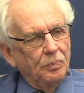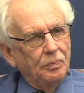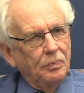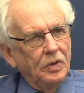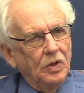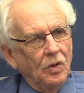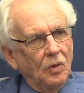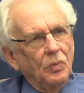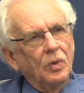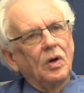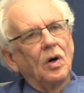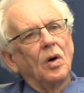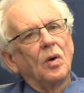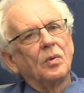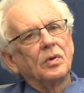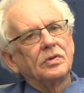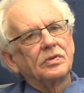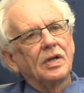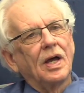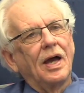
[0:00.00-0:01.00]
we
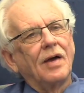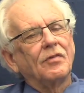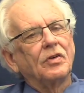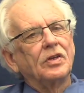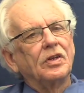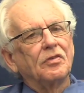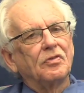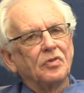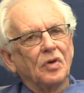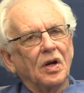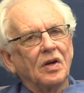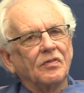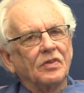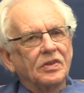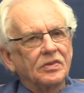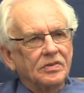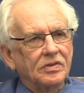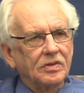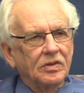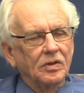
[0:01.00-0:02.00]
always have on the front of
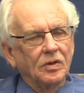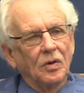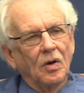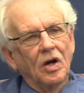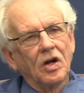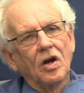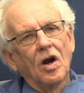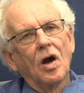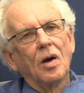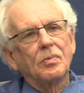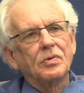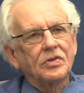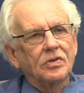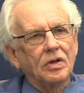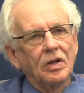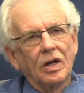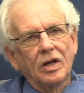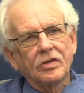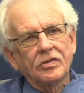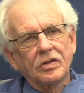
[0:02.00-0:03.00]
us, you know, our garbage
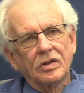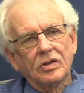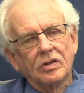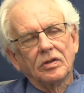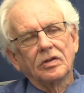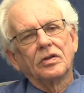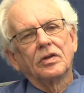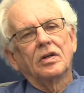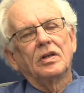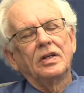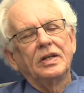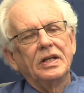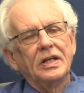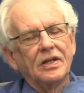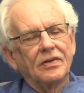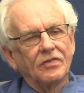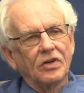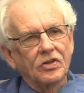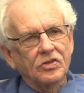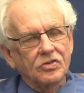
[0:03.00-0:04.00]
collection or the
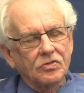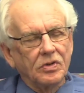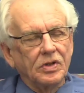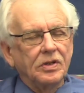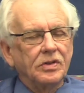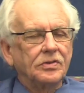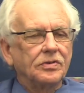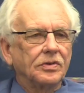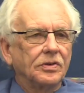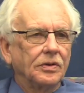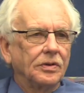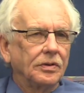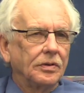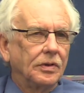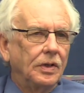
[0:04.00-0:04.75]
cleaning of our streets or